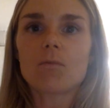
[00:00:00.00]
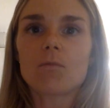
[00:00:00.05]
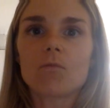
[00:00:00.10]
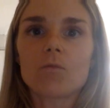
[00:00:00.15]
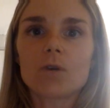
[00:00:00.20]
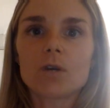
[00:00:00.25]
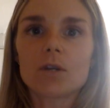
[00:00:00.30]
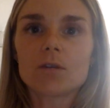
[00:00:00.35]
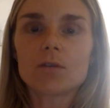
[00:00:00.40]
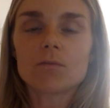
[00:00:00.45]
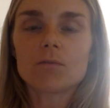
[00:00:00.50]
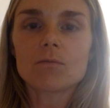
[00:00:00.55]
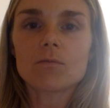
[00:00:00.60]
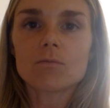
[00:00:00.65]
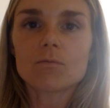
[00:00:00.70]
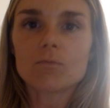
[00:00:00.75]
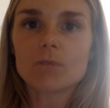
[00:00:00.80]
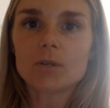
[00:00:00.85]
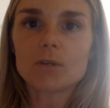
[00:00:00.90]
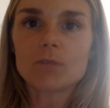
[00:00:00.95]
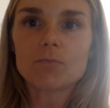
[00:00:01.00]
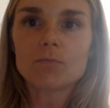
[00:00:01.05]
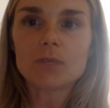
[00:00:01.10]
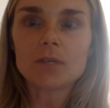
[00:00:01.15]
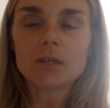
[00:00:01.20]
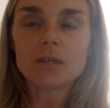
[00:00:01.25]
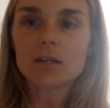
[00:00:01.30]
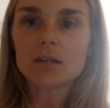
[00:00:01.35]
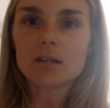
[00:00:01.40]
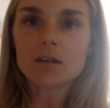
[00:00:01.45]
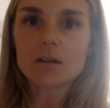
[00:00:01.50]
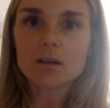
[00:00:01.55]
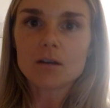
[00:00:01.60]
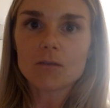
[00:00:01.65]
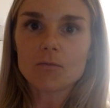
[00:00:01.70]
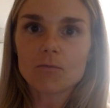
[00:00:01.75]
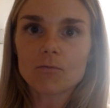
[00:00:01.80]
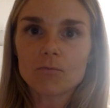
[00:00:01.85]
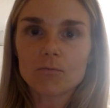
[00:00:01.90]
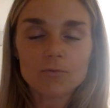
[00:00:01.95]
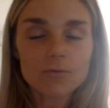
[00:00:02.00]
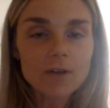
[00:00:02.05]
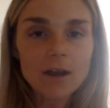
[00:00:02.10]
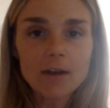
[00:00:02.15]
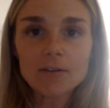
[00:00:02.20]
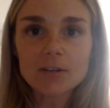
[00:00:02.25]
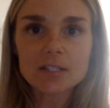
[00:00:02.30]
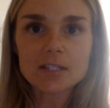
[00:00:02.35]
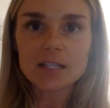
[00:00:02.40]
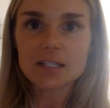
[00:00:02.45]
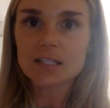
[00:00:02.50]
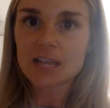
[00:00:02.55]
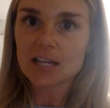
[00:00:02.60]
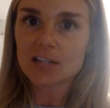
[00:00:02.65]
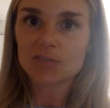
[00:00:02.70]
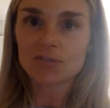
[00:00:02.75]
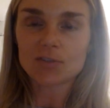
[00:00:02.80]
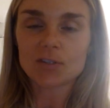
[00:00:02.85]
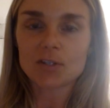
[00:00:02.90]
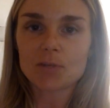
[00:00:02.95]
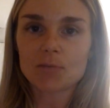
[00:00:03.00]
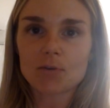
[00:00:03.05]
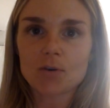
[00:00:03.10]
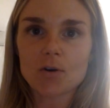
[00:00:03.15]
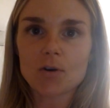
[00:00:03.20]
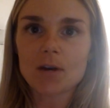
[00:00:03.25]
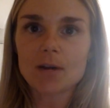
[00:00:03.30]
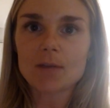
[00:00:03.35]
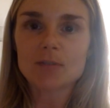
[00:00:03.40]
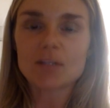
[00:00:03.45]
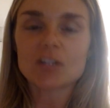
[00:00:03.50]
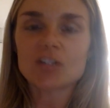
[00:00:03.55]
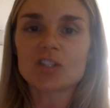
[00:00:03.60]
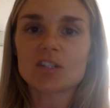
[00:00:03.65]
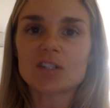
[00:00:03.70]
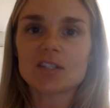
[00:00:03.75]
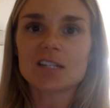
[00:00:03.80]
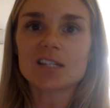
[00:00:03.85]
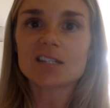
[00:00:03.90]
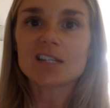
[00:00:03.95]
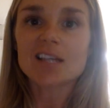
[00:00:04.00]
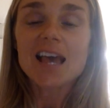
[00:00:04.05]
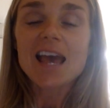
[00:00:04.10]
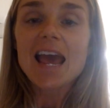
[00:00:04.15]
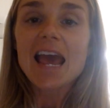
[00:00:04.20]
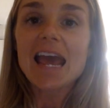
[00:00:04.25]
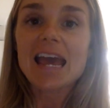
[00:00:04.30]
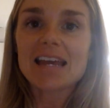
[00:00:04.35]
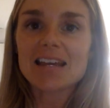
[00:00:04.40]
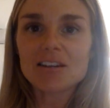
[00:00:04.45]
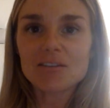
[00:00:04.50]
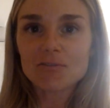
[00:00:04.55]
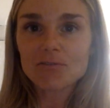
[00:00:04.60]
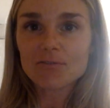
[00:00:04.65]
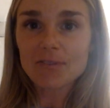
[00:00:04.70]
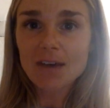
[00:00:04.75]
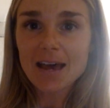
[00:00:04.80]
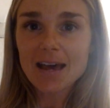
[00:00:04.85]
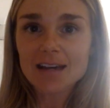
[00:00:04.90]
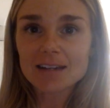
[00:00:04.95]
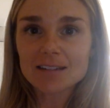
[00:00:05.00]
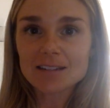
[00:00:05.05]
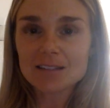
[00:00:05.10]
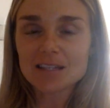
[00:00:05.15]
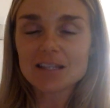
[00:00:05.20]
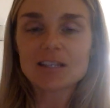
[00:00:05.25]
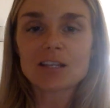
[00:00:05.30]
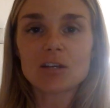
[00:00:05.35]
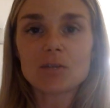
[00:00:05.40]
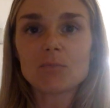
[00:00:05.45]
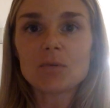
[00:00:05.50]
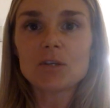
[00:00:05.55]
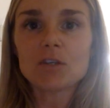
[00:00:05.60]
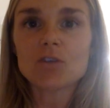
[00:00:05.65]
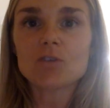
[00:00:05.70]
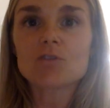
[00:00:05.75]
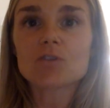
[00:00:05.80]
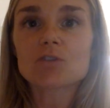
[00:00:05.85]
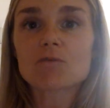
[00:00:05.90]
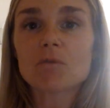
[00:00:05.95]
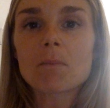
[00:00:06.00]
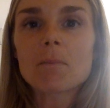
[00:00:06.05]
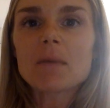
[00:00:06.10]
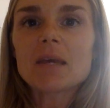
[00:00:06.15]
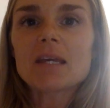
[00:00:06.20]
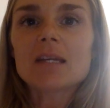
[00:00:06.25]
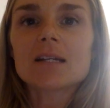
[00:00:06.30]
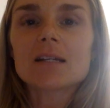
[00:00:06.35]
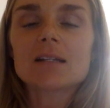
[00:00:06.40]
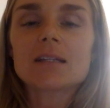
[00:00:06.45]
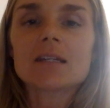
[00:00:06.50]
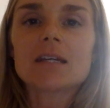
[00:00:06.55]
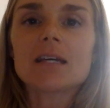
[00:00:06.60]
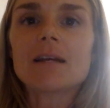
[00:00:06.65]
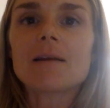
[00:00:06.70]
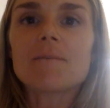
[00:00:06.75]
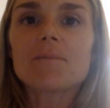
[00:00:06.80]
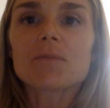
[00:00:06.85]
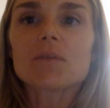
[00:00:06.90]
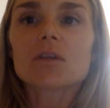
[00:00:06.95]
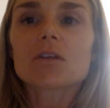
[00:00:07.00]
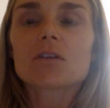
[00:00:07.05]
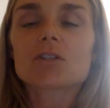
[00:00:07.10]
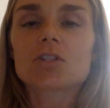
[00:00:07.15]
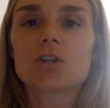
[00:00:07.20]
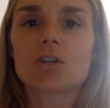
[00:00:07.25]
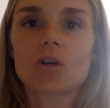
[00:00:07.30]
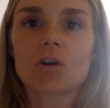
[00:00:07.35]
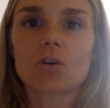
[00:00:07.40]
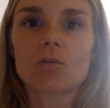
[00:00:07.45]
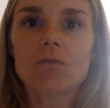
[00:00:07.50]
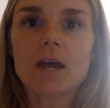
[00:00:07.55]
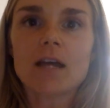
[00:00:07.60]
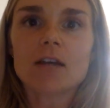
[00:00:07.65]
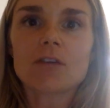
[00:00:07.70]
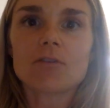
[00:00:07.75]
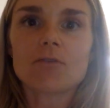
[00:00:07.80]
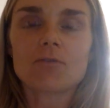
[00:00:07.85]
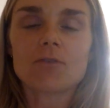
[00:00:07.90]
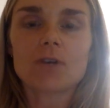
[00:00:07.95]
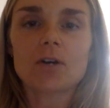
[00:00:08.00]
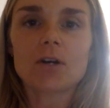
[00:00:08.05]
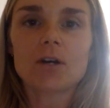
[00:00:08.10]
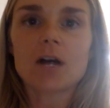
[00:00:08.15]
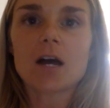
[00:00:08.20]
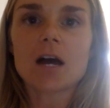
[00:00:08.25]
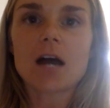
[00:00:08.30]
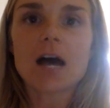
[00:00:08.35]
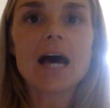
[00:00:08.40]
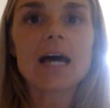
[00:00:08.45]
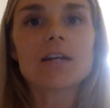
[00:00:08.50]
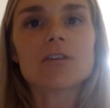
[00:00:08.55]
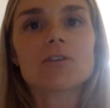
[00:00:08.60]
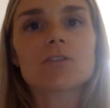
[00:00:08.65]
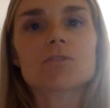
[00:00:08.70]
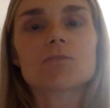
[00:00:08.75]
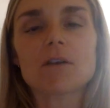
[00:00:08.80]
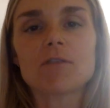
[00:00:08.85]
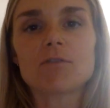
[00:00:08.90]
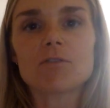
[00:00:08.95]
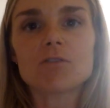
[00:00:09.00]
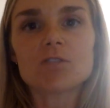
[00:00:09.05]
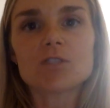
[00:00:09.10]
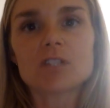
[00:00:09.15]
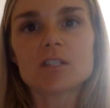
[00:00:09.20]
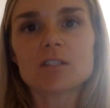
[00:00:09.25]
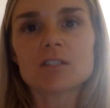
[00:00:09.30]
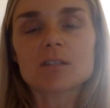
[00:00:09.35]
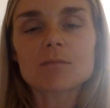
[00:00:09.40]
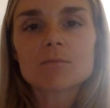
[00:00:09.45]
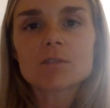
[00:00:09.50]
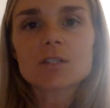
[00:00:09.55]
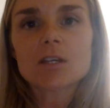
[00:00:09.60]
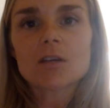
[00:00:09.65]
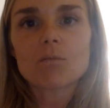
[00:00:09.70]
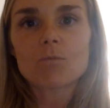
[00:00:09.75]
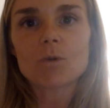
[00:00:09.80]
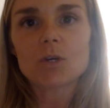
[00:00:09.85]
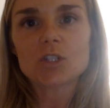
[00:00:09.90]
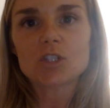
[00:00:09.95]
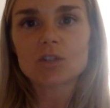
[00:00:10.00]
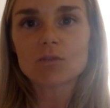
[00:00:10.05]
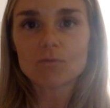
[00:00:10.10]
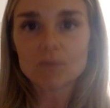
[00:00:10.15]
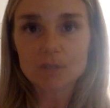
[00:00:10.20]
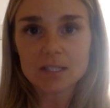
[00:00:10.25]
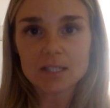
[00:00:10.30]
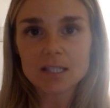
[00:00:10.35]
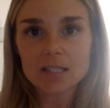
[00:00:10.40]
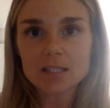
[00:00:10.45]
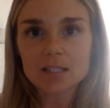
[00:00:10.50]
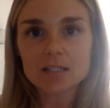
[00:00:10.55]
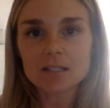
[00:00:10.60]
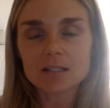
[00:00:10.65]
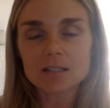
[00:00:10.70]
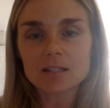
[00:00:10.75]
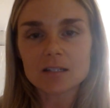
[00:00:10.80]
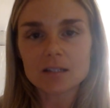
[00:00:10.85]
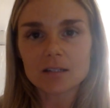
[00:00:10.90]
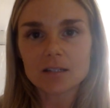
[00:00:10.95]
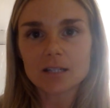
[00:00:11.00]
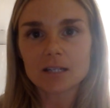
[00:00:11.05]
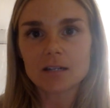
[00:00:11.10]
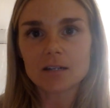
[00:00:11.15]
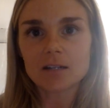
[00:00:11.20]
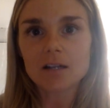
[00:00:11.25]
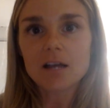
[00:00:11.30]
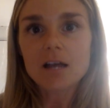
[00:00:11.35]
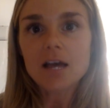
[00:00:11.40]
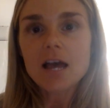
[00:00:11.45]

would be very successful in a program such as this. And in fact, they could be used remedially to correct for high-dose refuge systems in which the resistance allele